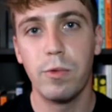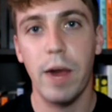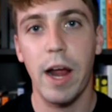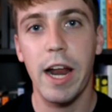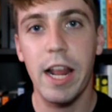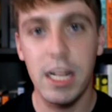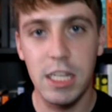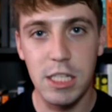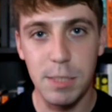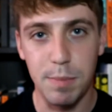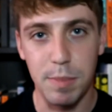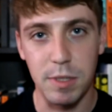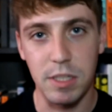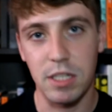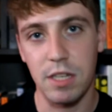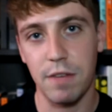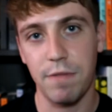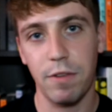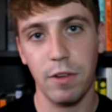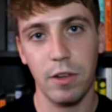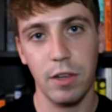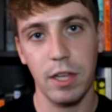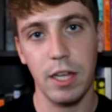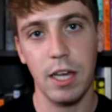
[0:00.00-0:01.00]
Reddit
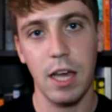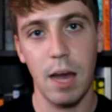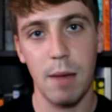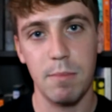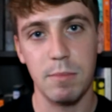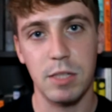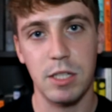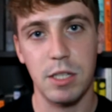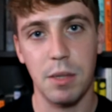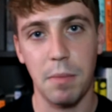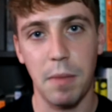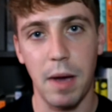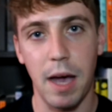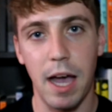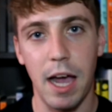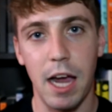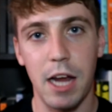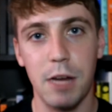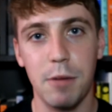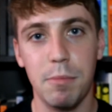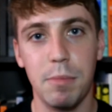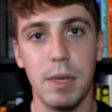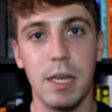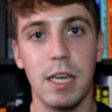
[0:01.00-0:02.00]
specifically comes to
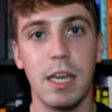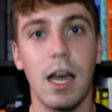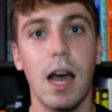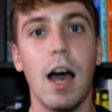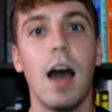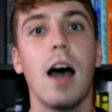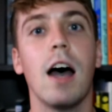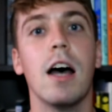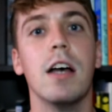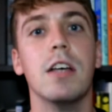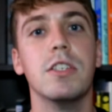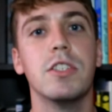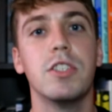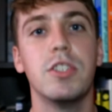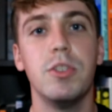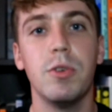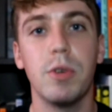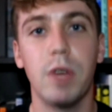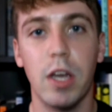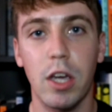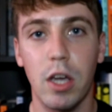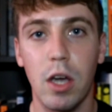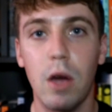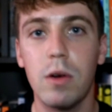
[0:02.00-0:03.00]
mind because you
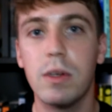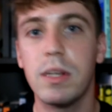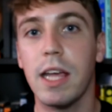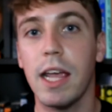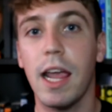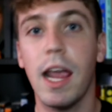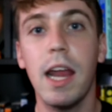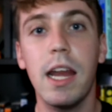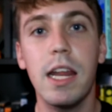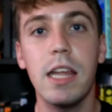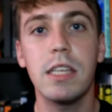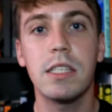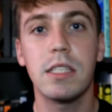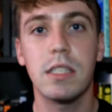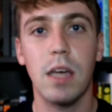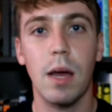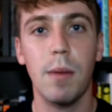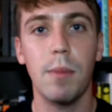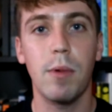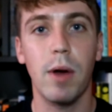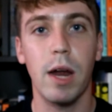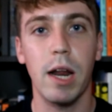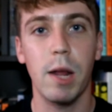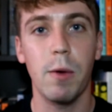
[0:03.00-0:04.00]
can go to any
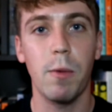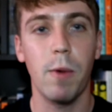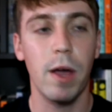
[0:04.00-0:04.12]
subreddit,